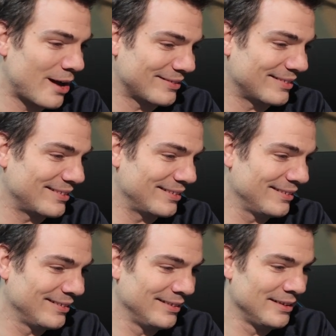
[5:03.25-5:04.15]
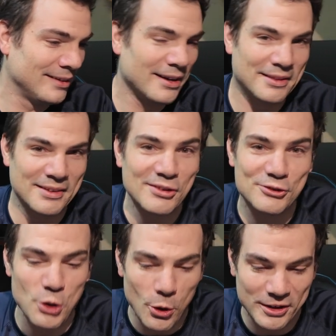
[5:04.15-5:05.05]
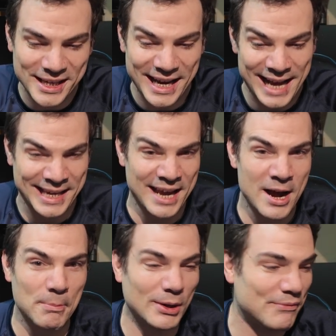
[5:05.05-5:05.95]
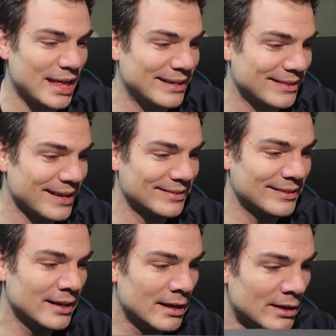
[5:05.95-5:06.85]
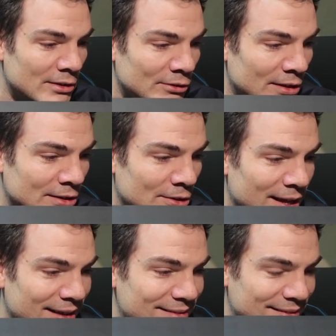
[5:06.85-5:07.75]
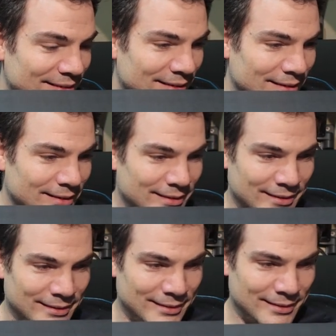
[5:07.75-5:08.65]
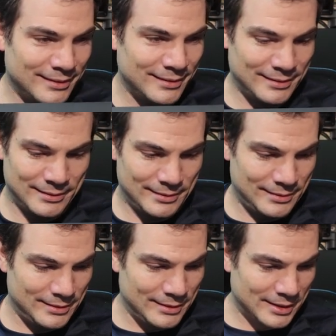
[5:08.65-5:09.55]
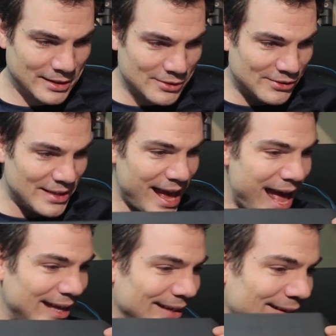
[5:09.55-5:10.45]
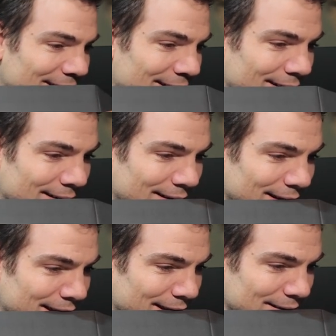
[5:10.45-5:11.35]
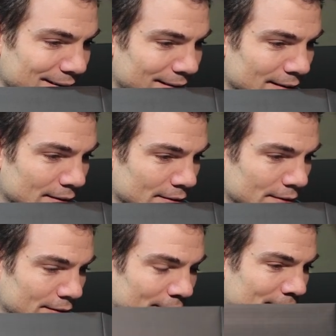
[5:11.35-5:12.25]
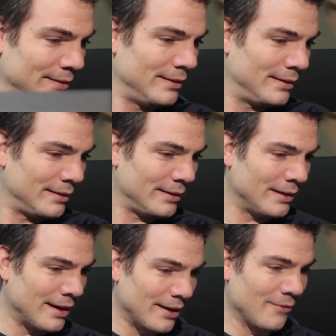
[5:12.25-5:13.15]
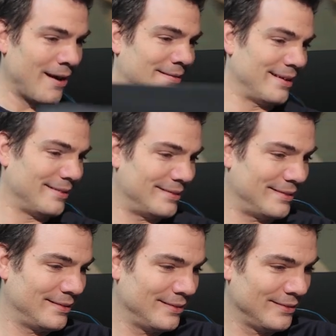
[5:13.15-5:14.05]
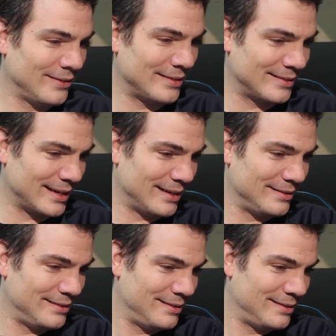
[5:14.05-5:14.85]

Watch this. This is dorky. I cannot believe they did this. So they do this. Can you see that? Oh, here, watch this. Watch this again.